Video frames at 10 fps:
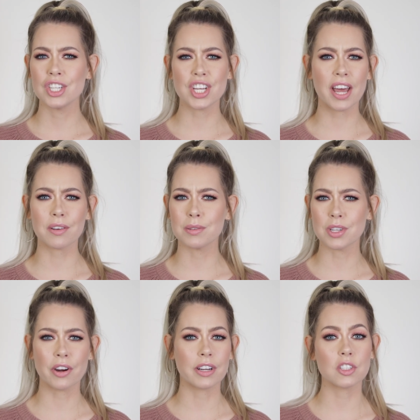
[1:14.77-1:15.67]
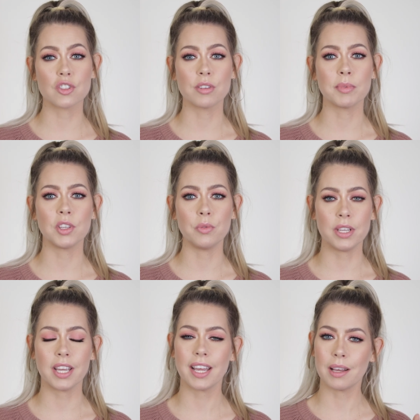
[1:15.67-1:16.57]
shadows are extremely
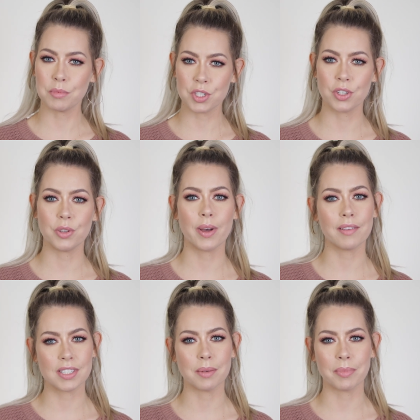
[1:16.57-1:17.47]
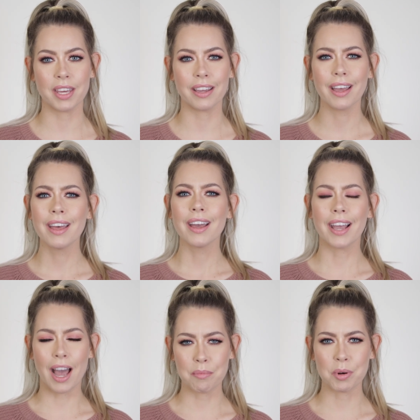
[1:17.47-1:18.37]
unique, and I'm sure you have something
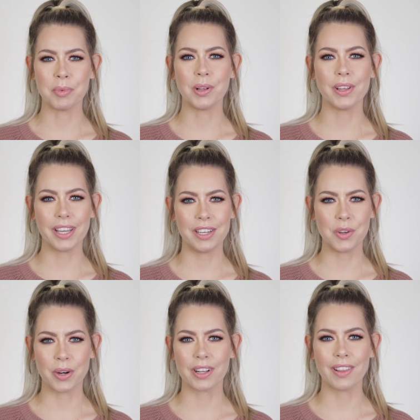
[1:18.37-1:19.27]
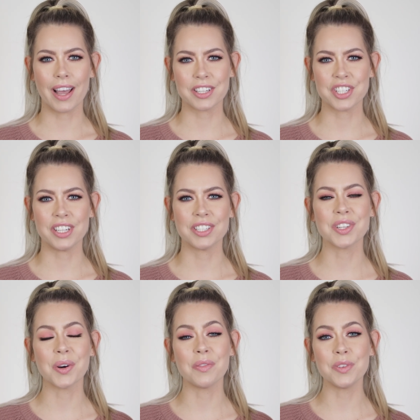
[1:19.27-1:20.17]
comparable in your collection.
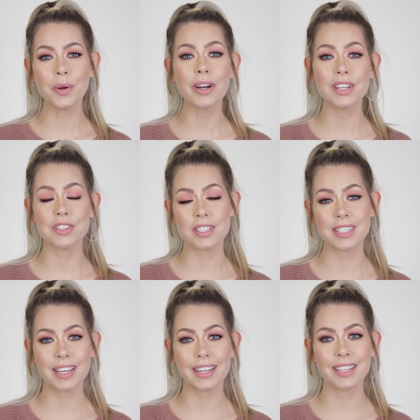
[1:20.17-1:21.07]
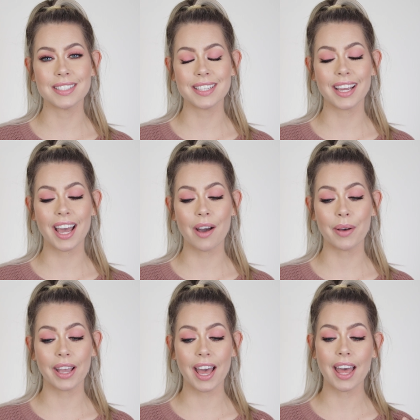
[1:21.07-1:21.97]
So if you are interested in seeing how
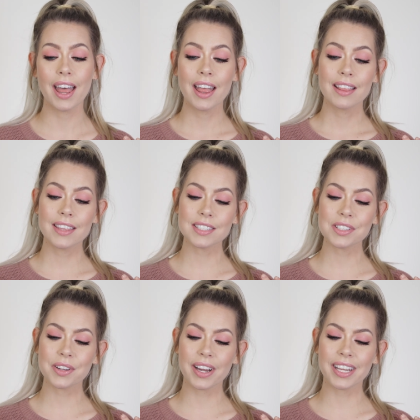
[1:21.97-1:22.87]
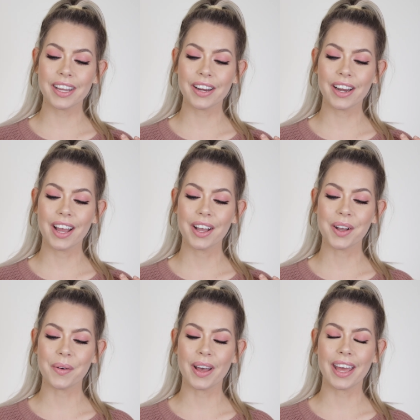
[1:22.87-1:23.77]
I got this look right here,
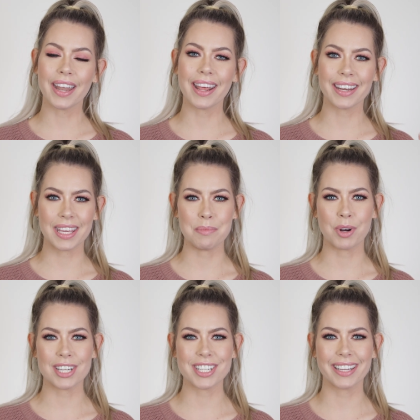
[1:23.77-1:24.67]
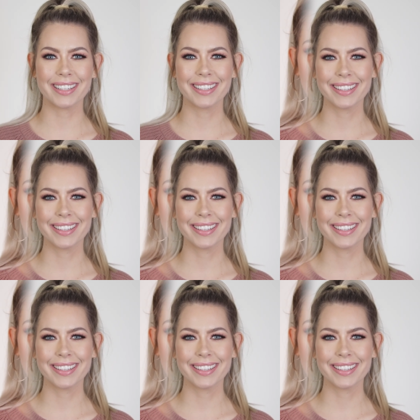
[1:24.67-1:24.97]
go ahead and keep watching.